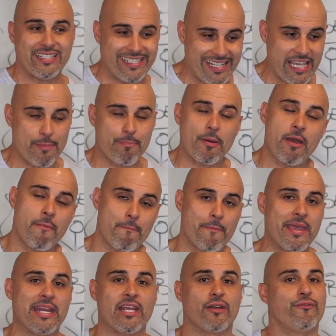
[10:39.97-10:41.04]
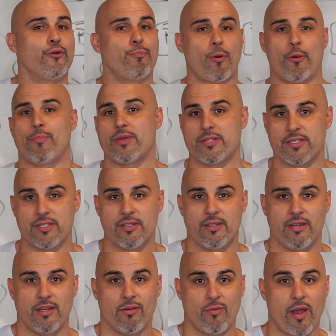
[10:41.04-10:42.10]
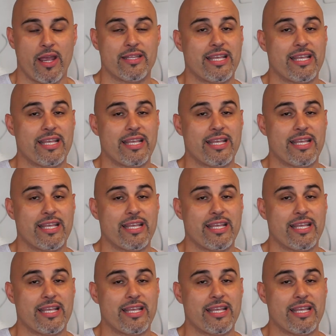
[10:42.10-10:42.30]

Deep, meaningful purpose. Right?